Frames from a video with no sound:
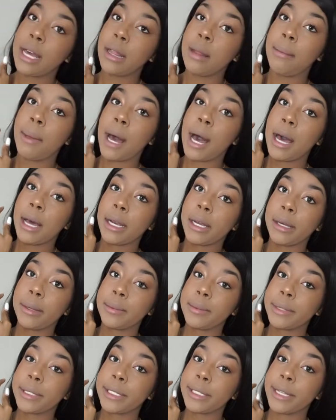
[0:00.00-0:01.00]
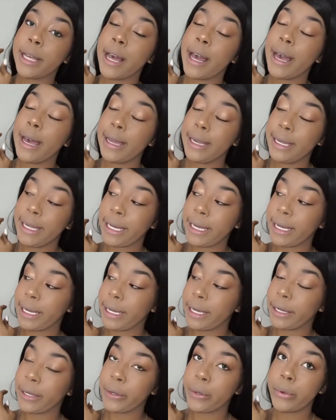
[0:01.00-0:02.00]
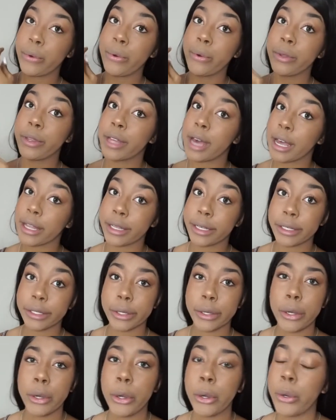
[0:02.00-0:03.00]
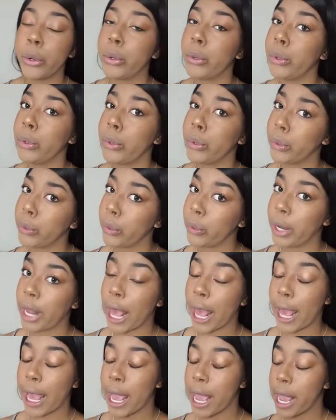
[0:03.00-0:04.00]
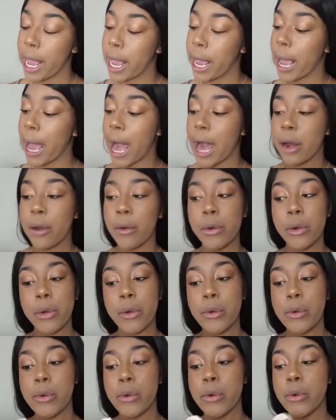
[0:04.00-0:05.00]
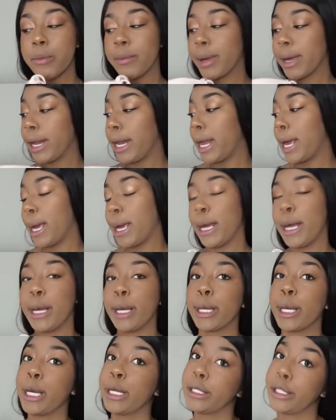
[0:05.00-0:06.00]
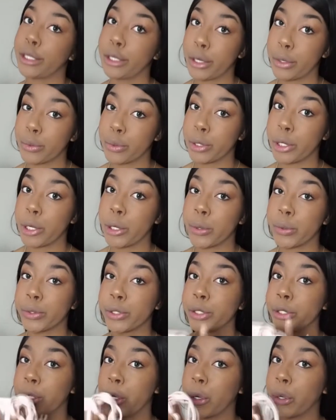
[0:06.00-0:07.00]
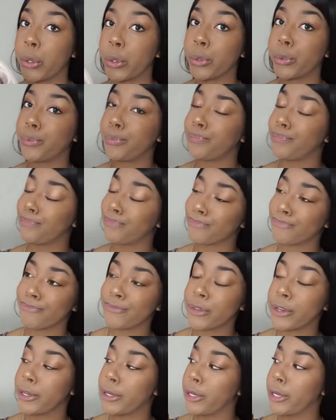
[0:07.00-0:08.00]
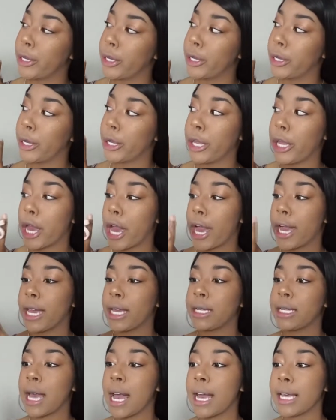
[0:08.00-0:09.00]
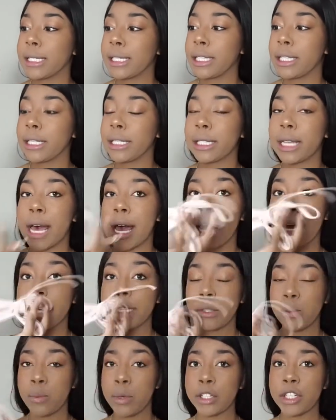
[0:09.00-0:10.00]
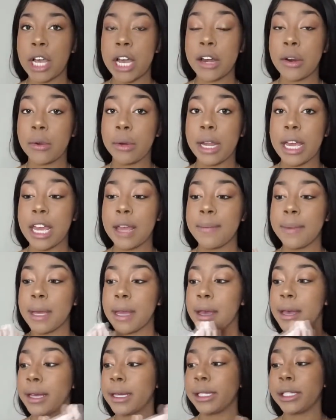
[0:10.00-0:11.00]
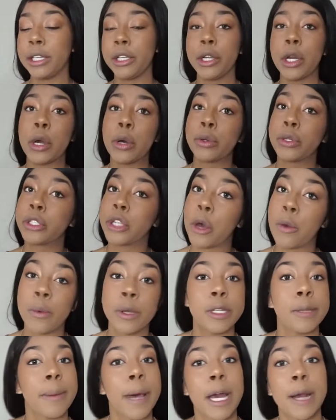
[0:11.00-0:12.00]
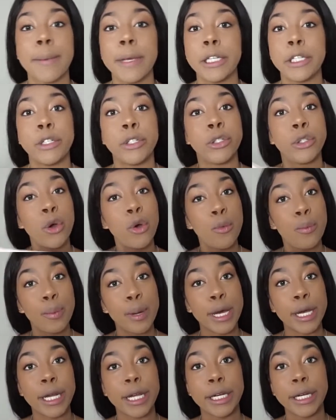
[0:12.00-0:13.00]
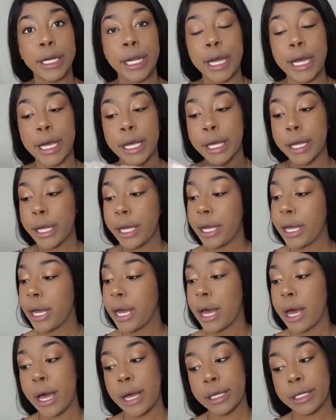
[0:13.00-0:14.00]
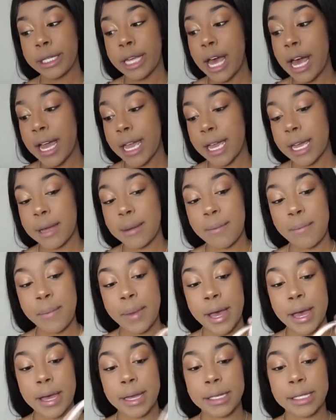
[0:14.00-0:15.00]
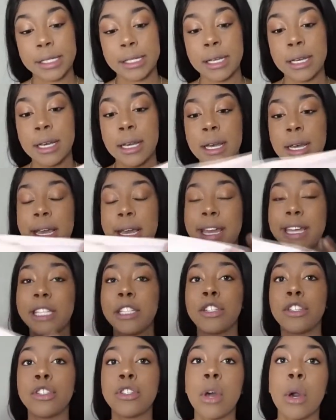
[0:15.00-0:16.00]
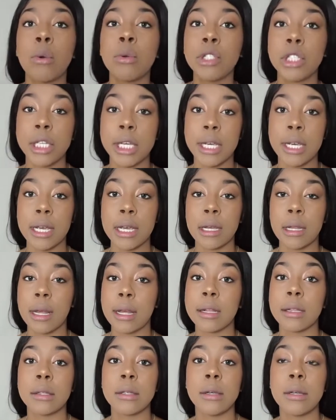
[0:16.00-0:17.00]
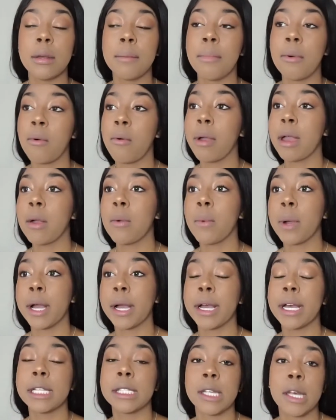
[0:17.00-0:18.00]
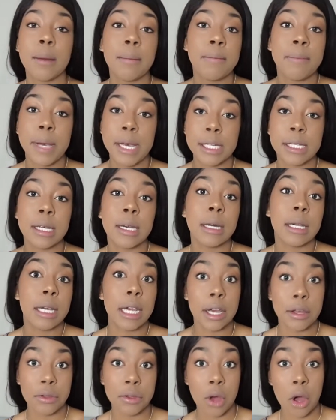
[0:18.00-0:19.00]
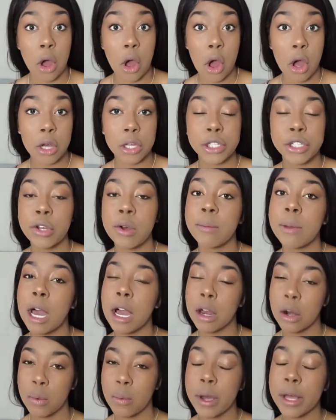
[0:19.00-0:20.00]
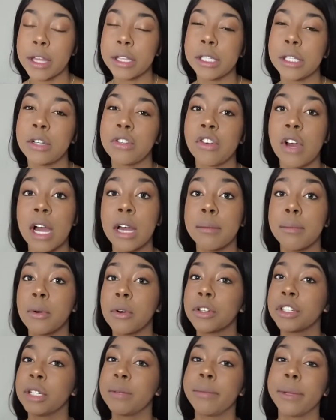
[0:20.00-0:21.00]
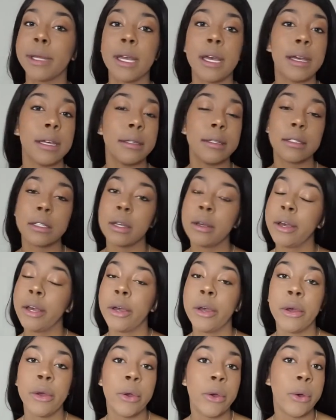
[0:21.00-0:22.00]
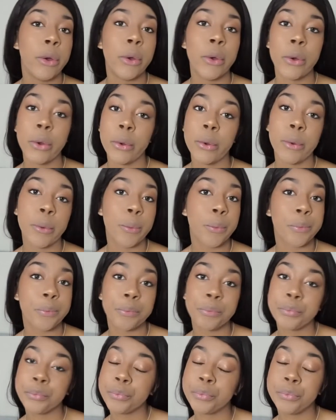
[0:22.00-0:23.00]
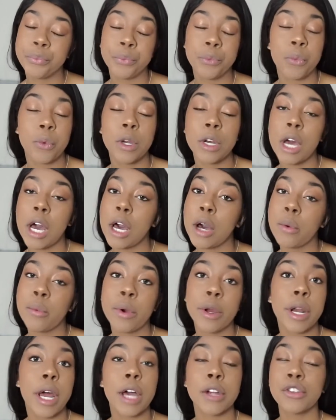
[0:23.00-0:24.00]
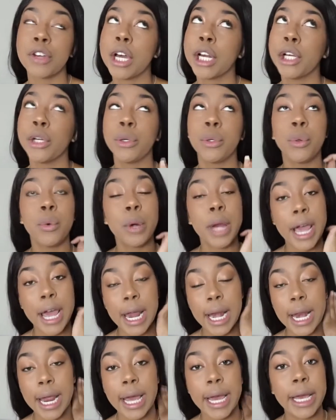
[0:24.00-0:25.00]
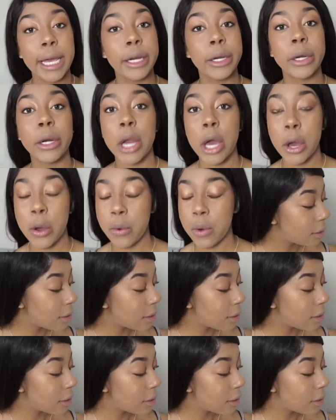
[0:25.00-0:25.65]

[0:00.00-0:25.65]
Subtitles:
Now the bottoms, honey, who thought this? Who, like, I don't know, but like, it's a no-no, so... Yeah, it ties in the sides, which I don't like because, you know, someone's about to be stupid and, like, untie it. But it's so cheeky, like, to the point where it's basically a thong. So I'm not going to wear this in the try-on portion because we're not trying to do that, like, no.